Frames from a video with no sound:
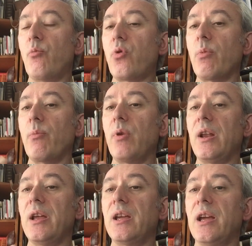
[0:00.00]

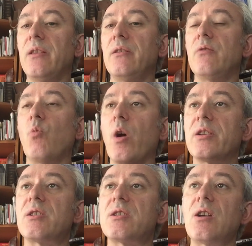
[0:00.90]
probably in
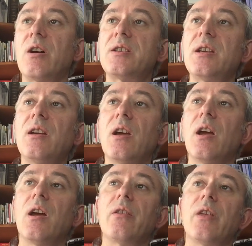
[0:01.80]
wider society,
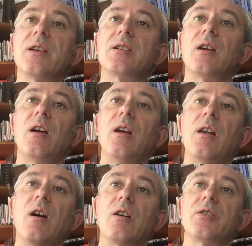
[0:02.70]
there's a
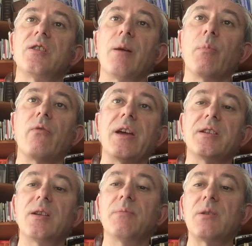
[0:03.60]
large number of
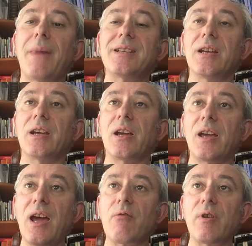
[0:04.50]
asymptomatic
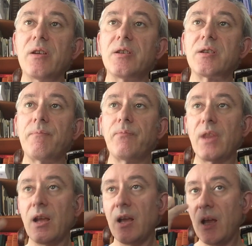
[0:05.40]
carriers.
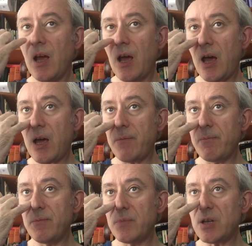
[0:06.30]

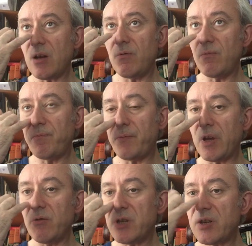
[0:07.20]
So
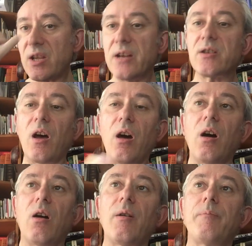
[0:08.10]
it also stands that
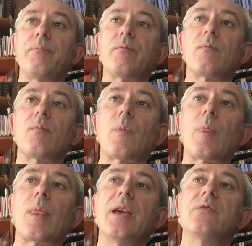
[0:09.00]
R
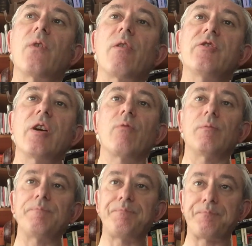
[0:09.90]
is very general.